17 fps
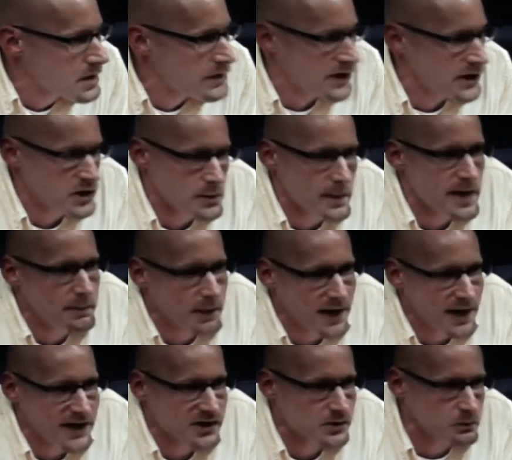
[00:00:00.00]
That you may
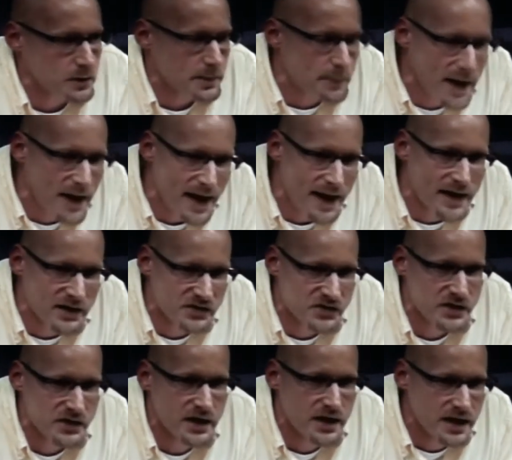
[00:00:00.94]
possibly
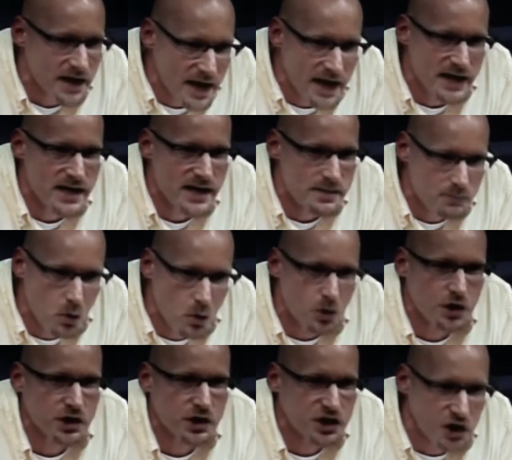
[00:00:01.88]
pass any
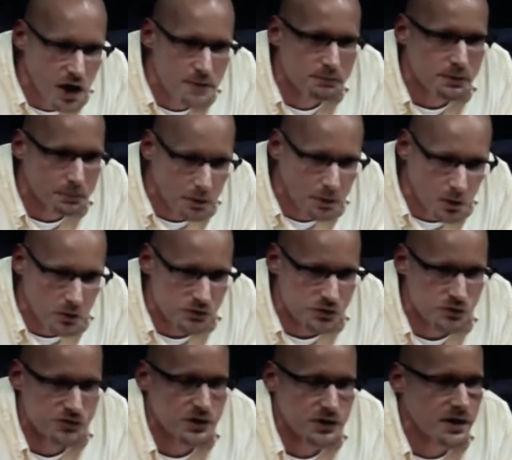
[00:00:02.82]
more gun
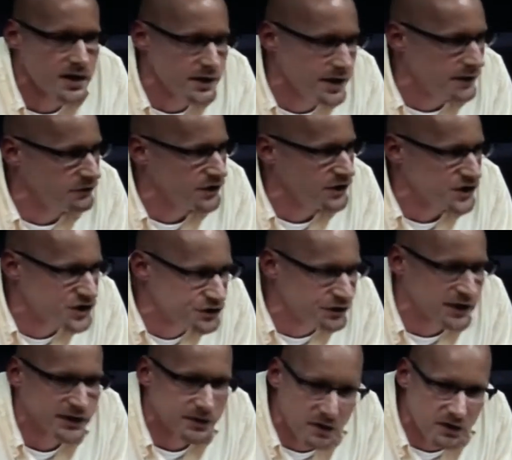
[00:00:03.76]
proposals that
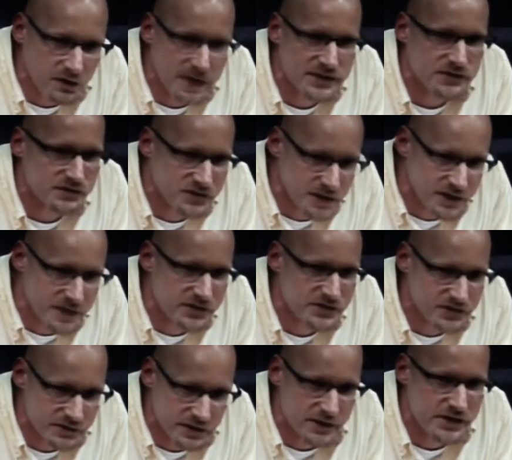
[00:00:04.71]
restrict the rights of
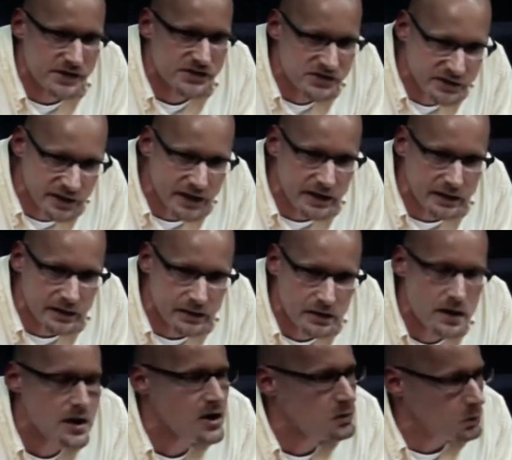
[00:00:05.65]
citizens in this state
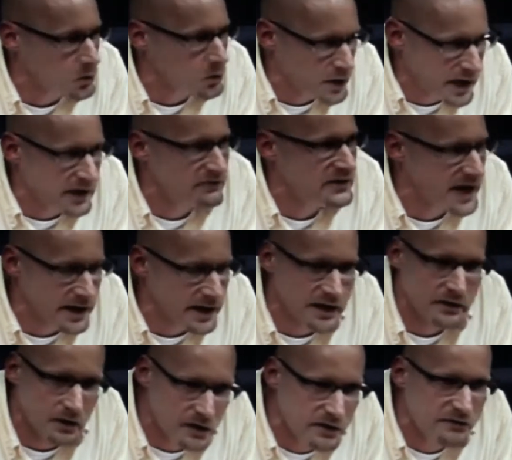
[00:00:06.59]
will give yet
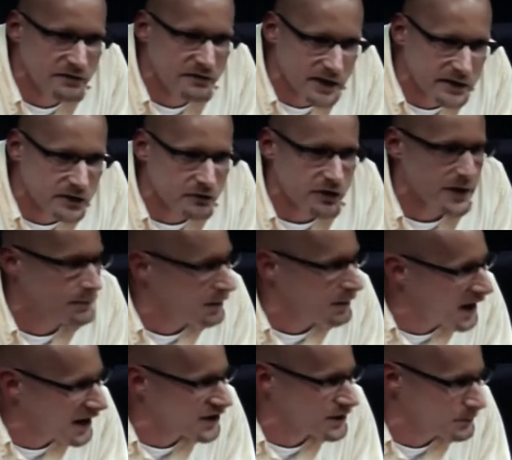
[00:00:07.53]
another victory
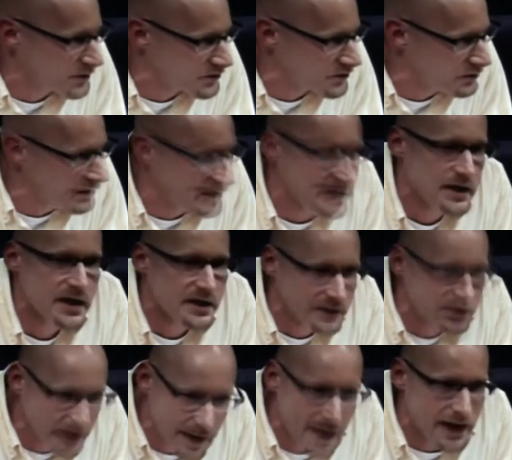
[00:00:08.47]
posthumously
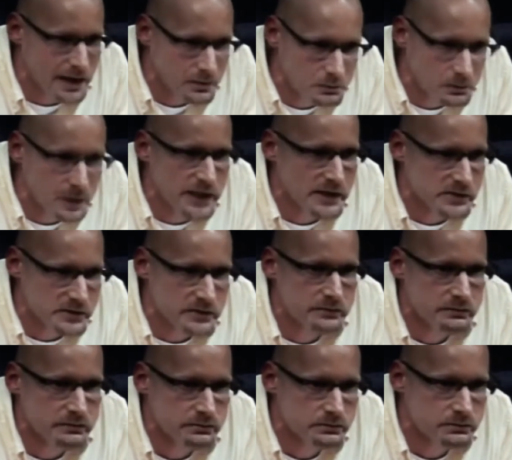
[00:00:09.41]
to Adam Lanza.
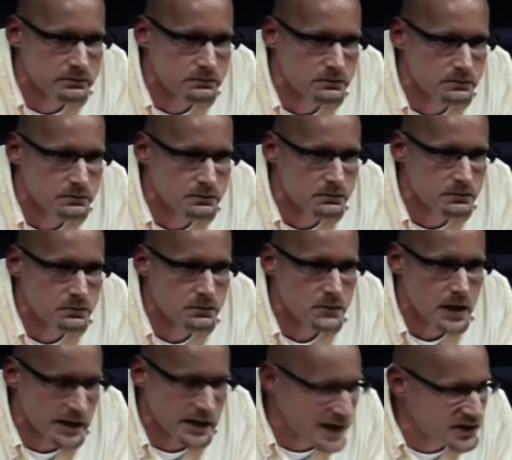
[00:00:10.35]

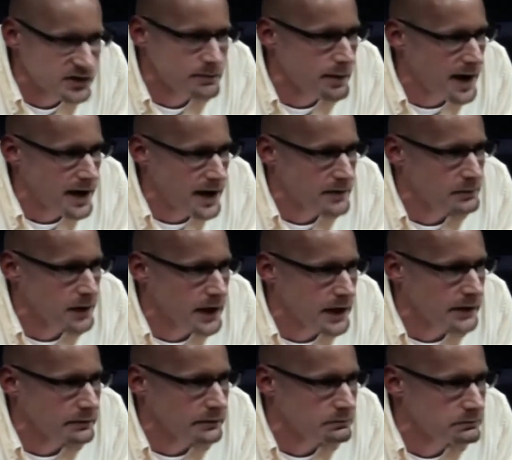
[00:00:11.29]
And that's the bottom
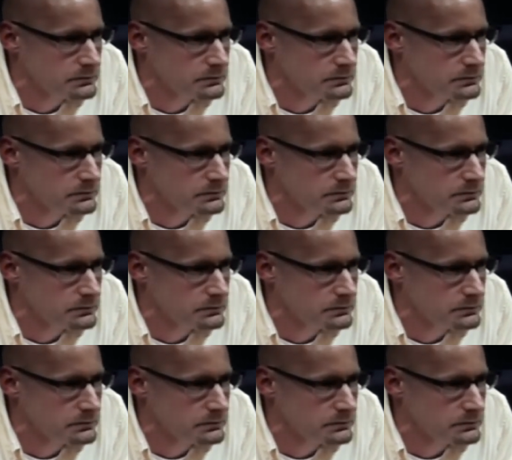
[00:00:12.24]
line.